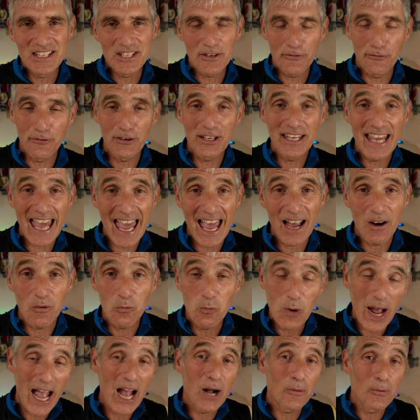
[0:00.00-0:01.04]
to forget
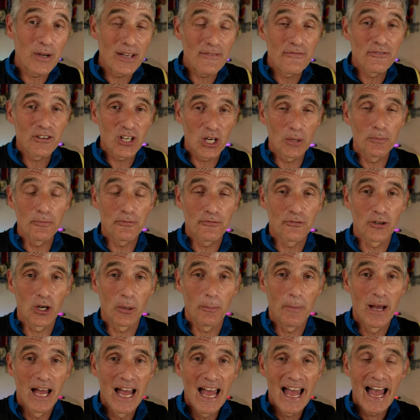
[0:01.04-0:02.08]
where we've come
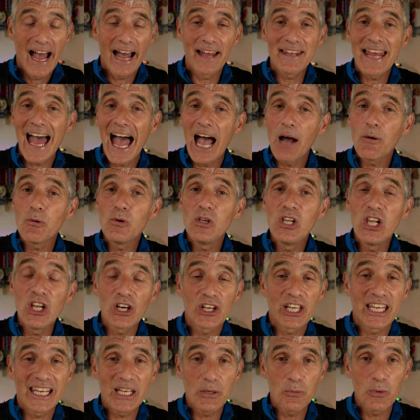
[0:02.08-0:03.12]
from and how
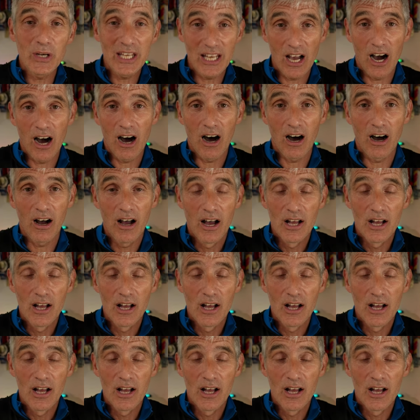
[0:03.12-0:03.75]
lucky we are